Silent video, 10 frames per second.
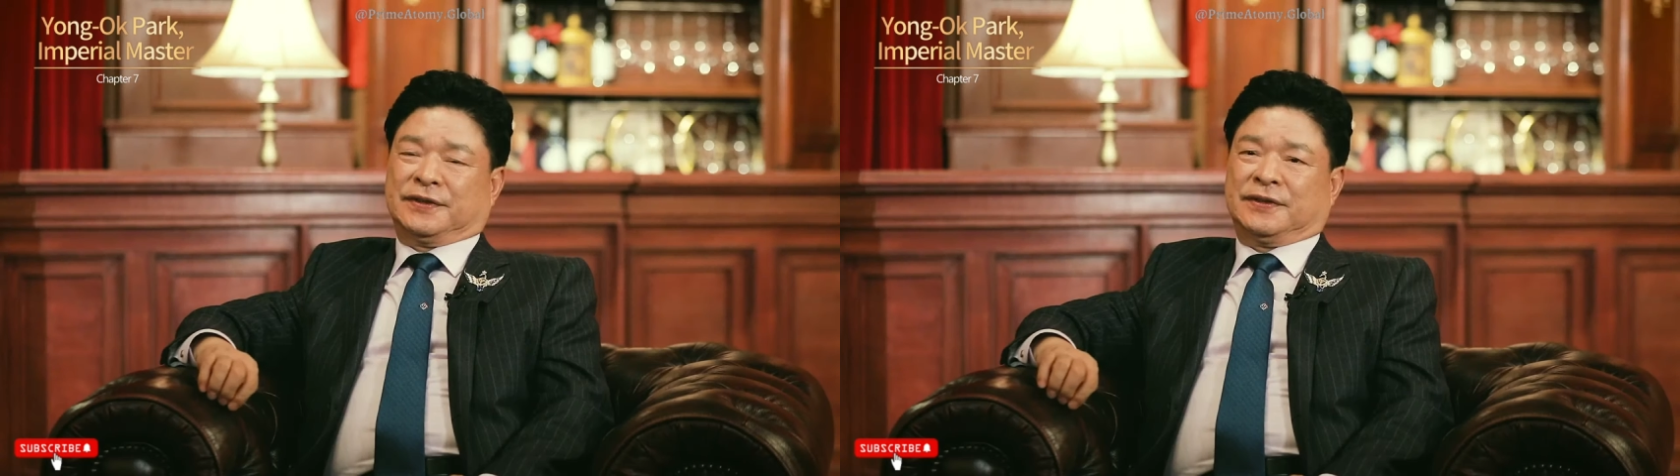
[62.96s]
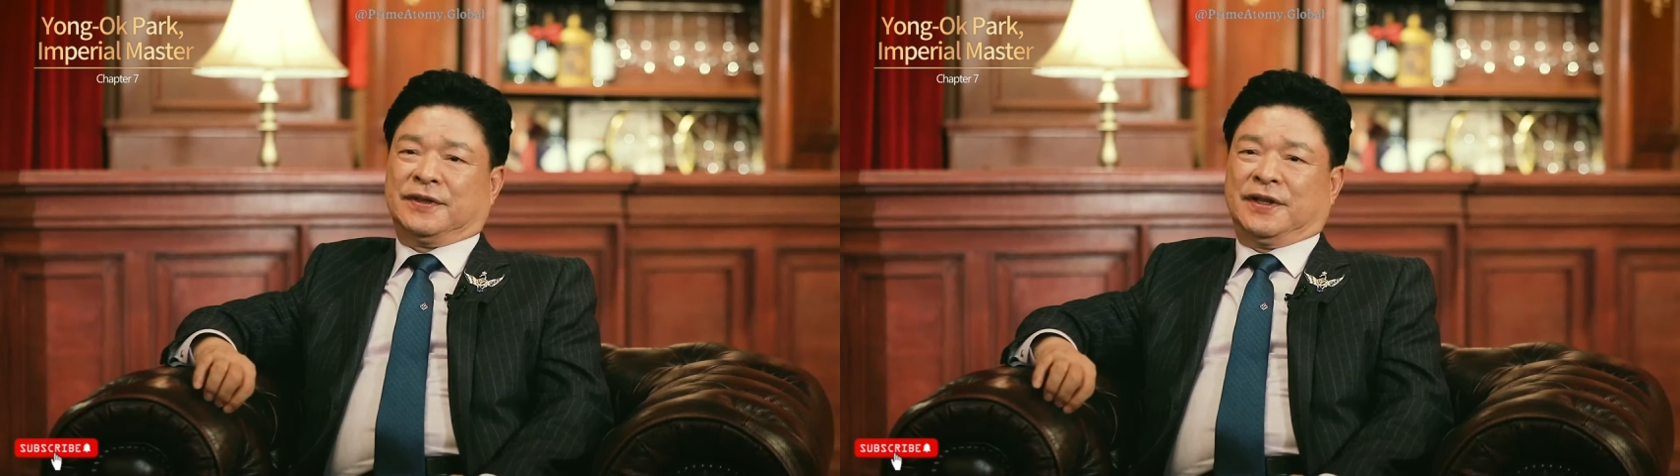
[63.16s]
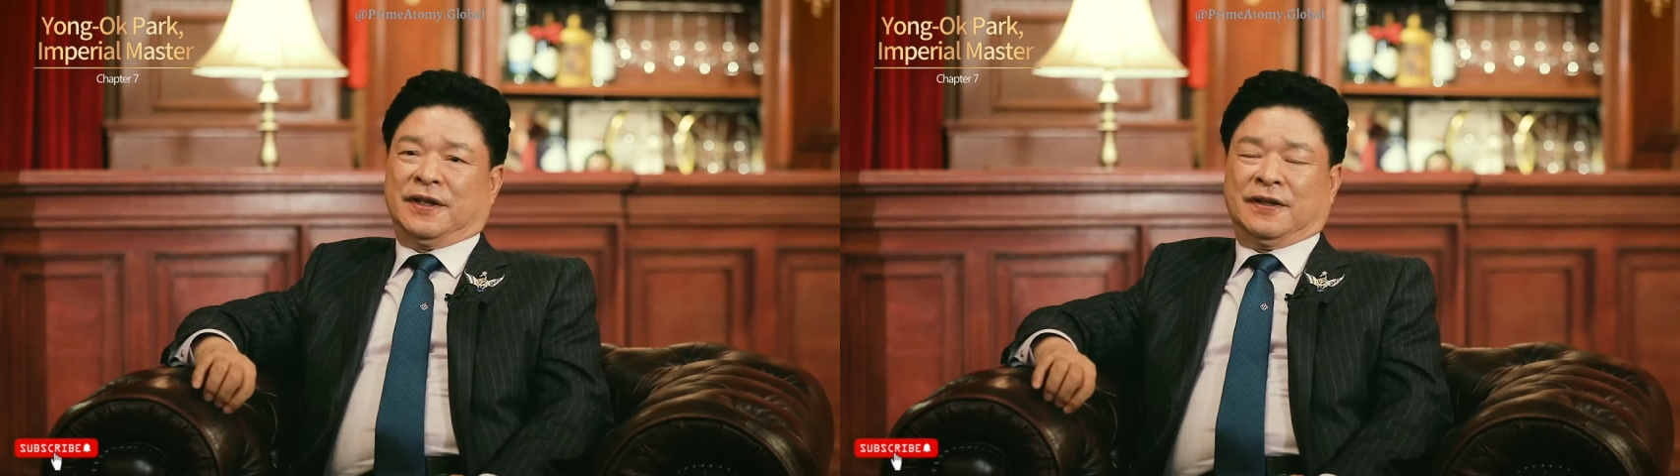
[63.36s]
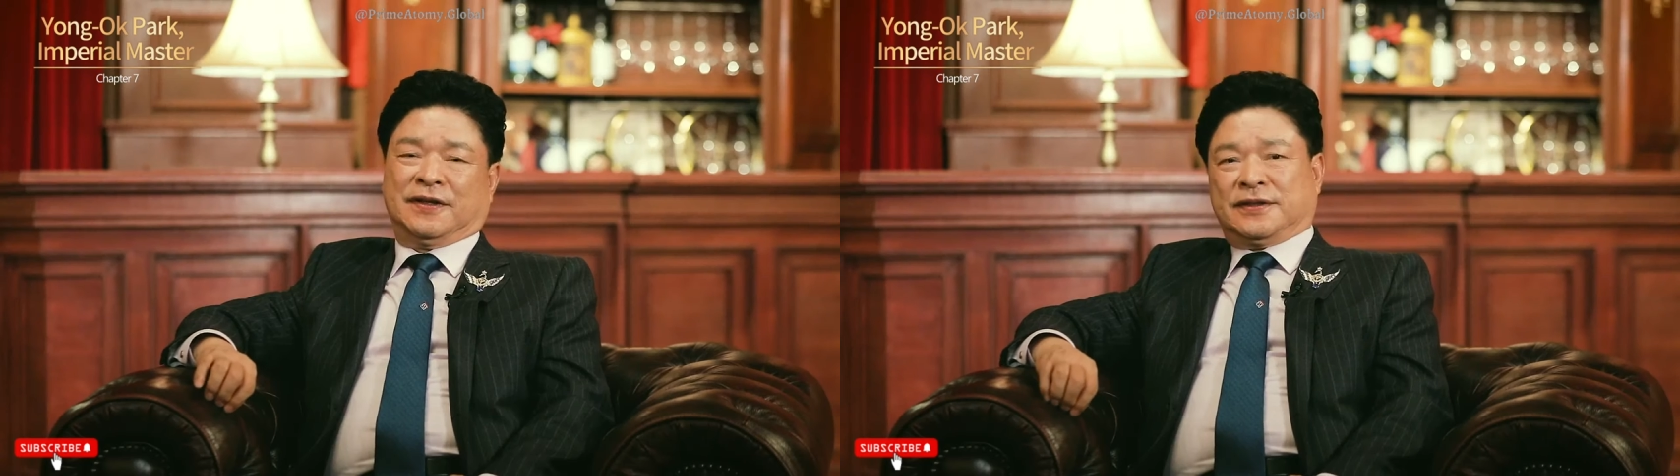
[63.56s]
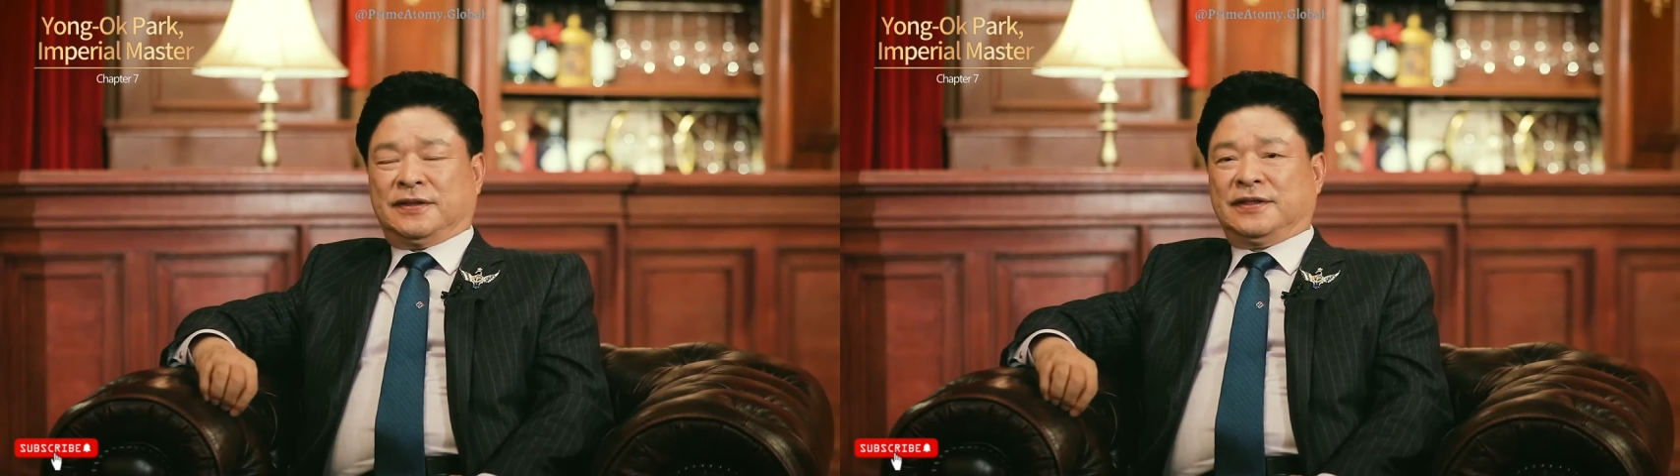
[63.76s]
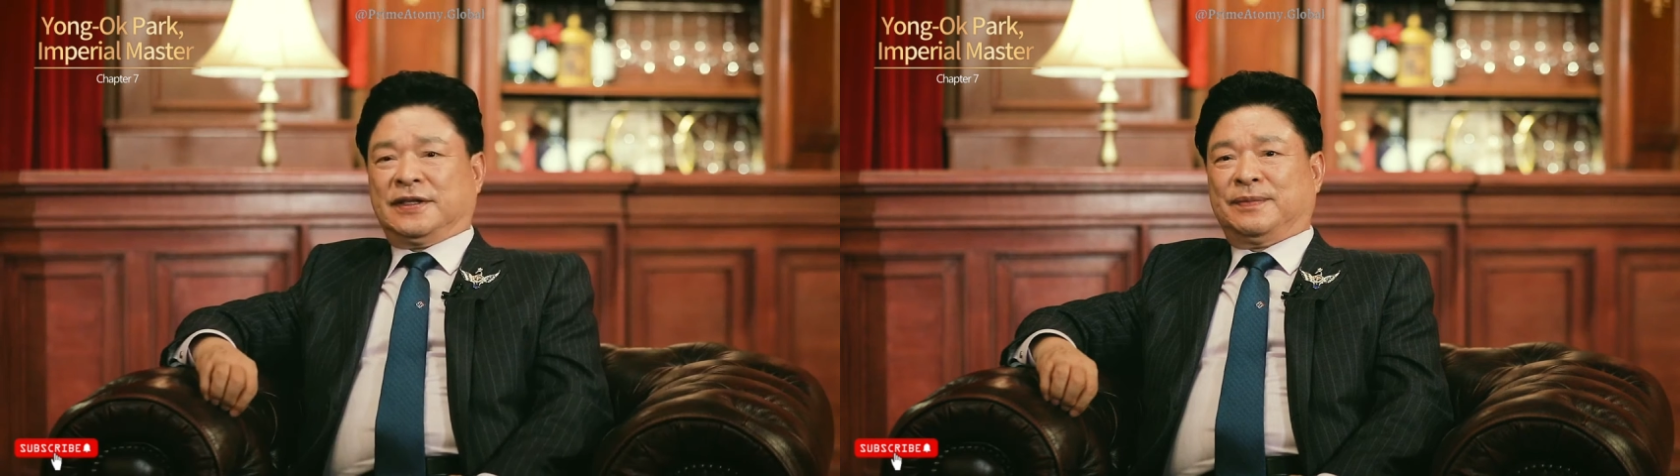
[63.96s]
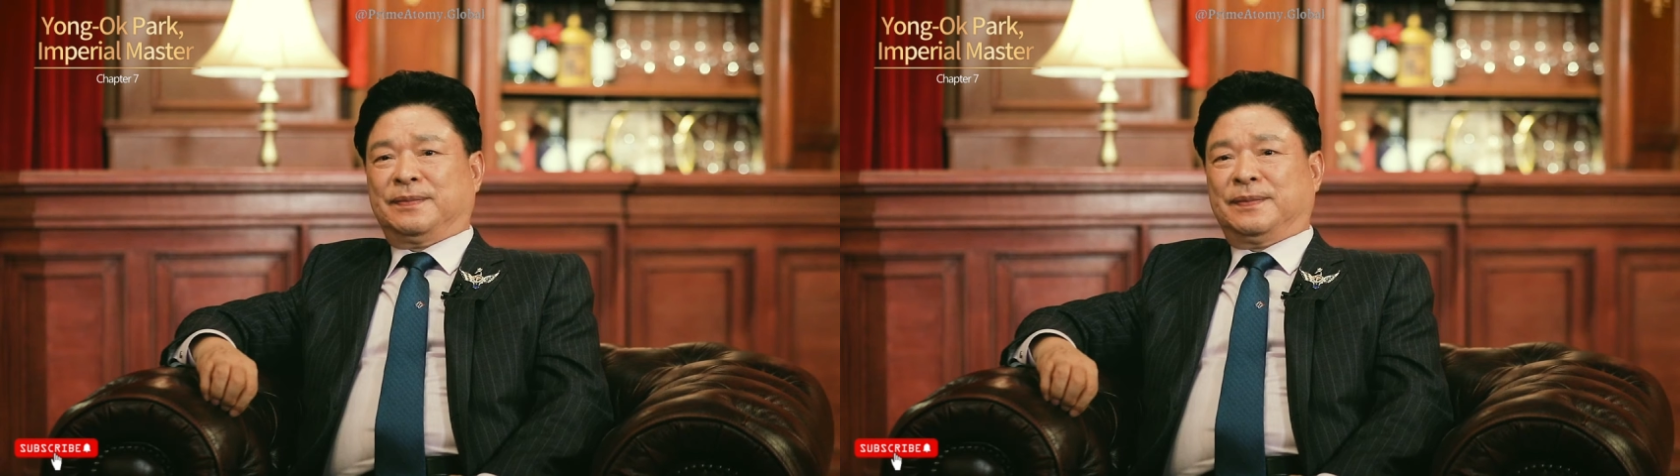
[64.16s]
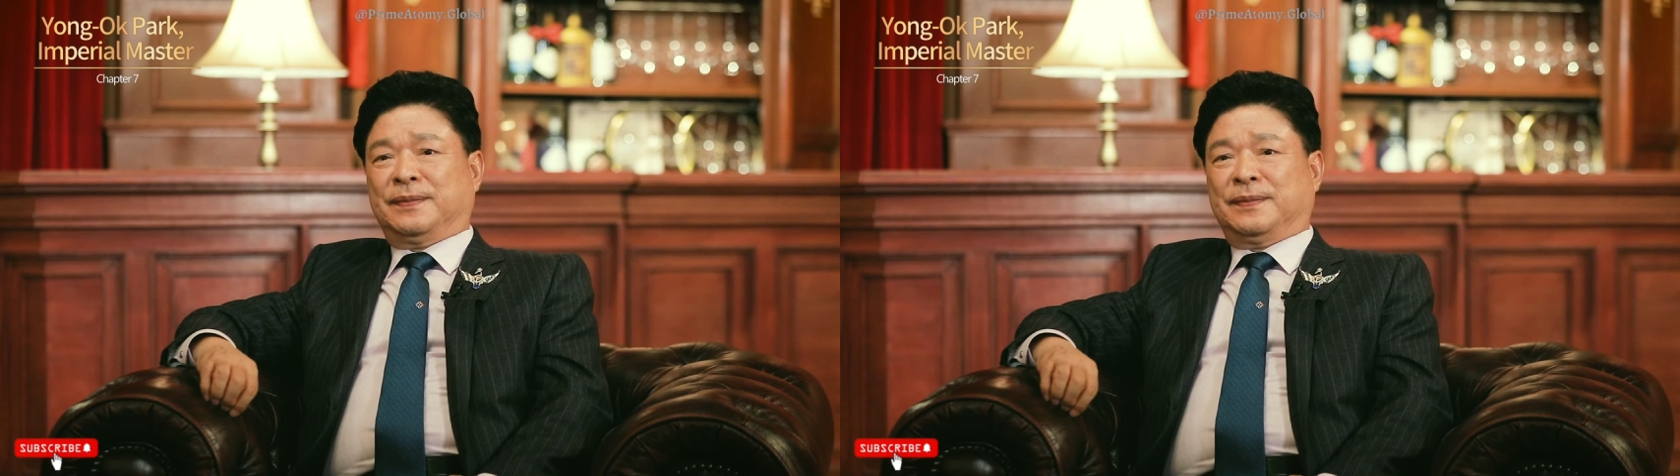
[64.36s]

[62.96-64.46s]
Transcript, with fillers: reflection but